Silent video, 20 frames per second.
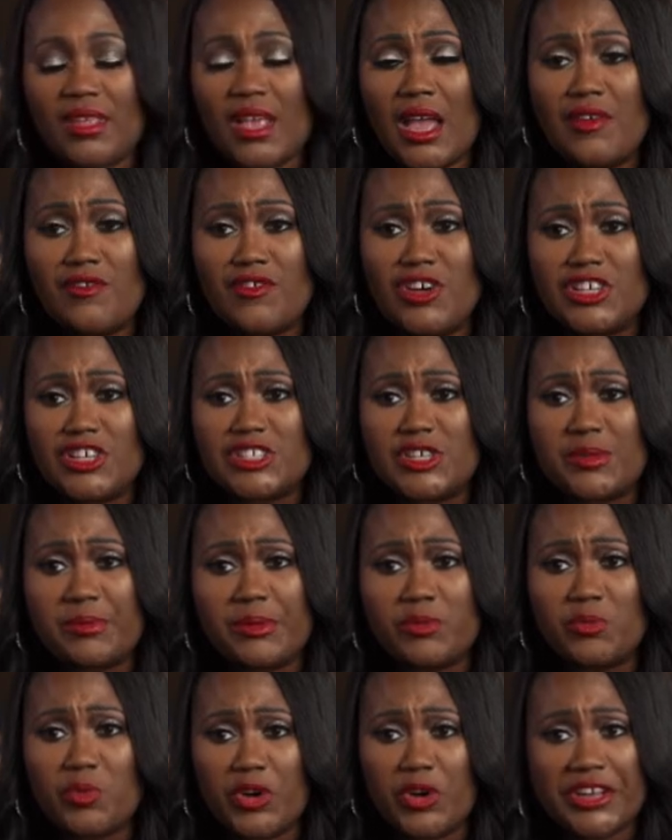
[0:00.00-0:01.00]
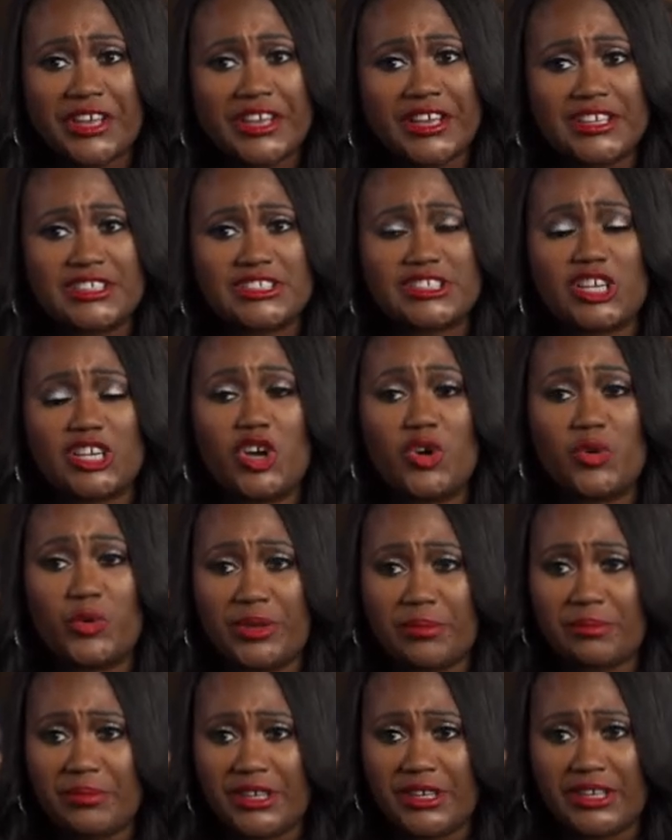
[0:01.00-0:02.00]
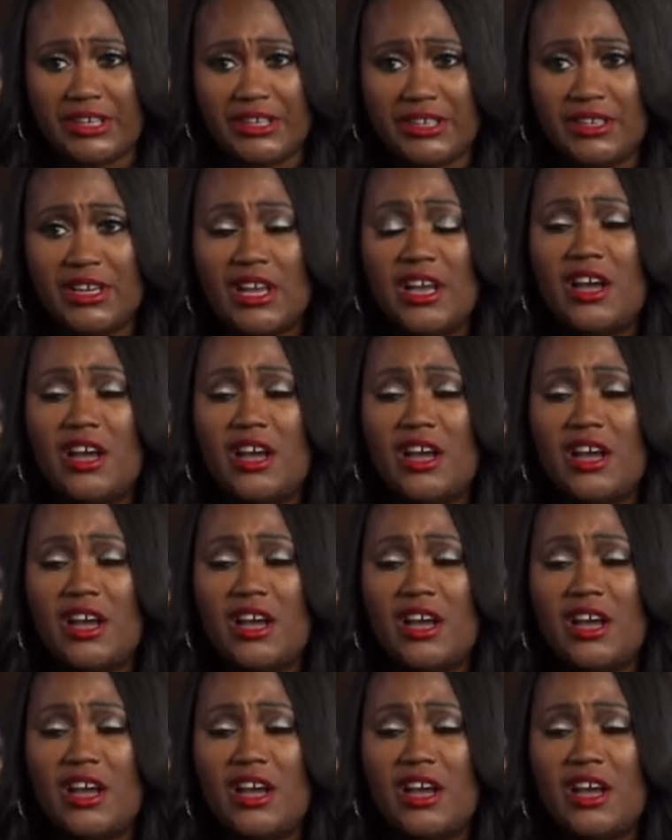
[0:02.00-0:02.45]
I've also been working as a co-EP